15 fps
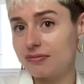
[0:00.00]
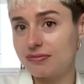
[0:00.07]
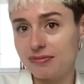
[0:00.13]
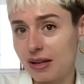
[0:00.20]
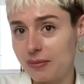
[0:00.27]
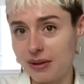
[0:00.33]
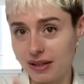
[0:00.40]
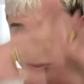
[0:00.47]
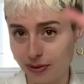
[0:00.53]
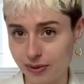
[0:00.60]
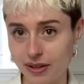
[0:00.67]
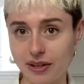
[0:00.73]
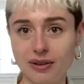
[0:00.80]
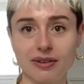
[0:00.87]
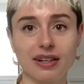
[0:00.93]
Maybe I'll do
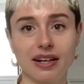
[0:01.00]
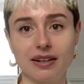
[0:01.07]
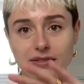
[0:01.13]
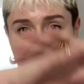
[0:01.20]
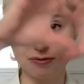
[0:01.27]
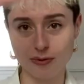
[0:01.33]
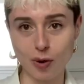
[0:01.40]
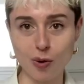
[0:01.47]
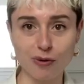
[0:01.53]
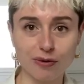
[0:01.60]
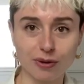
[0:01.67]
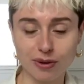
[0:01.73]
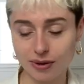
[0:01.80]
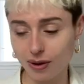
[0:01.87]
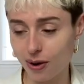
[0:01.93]
another kind of
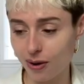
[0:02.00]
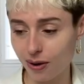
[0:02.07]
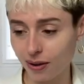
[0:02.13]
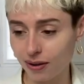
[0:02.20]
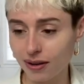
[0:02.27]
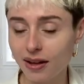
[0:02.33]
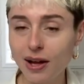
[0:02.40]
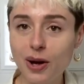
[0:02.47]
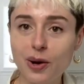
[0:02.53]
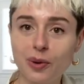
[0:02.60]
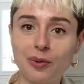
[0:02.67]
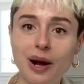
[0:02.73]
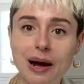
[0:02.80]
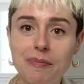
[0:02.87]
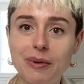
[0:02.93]
overall
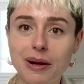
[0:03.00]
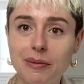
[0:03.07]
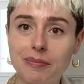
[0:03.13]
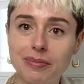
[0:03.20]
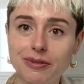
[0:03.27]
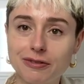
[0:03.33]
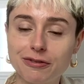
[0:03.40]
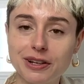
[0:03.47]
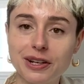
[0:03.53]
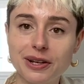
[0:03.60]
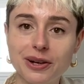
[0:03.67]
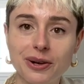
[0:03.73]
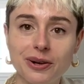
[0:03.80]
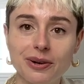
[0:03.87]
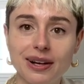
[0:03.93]
wrap-up
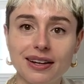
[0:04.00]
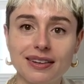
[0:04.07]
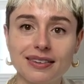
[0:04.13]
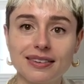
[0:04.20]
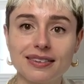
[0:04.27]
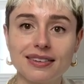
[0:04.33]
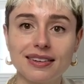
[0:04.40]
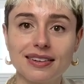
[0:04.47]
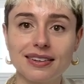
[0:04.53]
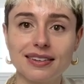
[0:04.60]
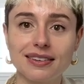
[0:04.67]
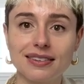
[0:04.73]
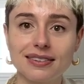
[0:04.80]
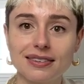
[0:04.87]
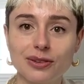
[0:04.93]
video
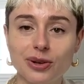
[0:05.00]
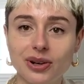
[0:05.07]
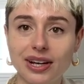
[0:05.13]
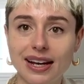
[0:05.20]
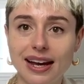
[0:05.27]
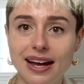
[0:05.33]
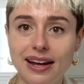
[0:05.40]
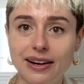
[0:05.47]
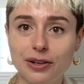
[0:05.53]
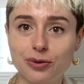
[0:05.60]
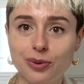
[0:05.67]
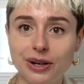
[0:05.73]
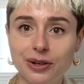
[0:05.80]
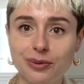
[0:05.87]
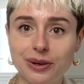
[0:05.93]
and looking ahead at
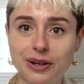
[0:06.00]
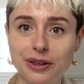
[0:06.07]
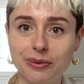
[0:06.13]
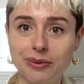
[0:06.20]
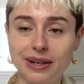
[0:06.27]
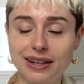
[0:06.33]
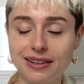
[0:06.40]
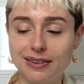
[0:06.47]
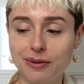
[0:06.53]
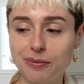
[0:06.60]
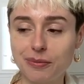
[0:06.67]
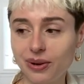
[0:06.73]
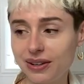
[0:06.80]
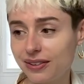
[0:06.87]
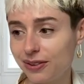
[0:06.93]
2023 at some
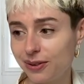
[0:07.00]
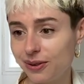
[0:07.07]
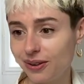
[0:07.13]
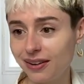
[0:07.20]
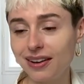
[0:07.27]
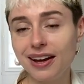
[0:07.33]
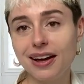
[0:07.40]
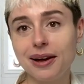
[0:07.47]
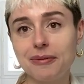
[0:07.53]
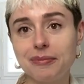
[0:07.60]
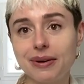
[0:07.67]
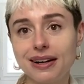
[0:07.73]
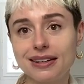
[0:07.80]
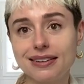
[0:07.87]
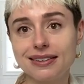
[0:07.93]
point soon.
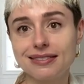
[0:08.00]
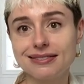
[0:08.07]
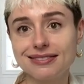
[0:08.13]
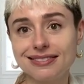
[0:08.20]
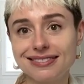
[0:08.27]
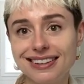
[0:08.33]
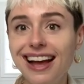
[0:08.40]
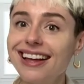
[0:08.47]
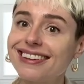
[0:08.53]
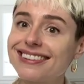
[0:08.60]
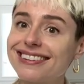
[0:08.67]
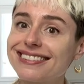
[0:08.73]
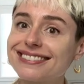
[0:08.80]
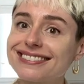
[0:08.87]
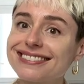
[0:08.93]
But
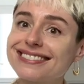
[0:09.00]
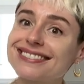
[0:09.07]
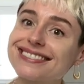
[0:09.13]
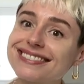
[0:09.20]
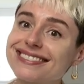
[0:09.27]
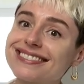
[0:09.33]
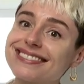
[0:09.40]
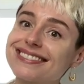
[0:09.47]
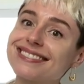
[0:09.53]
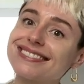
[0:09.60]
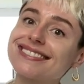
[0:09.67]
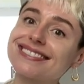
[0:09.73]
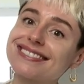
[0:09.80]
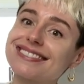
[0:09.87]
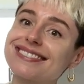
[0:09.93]
yes,
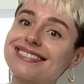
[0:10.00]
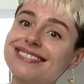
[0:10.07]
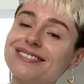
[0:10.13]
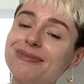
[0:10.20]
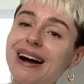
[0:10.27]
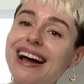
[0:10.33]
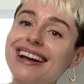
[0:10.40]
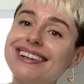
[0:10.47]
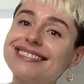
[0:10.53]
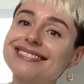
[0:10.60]
bye.